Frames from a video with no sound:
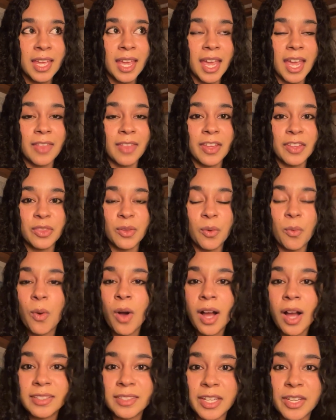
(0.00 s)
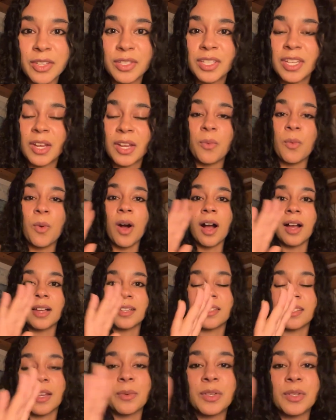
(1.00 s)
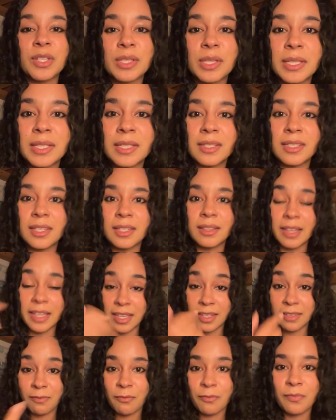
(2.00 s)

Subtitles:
and, like, the walks, I used to take walks, and I would just listen to, like,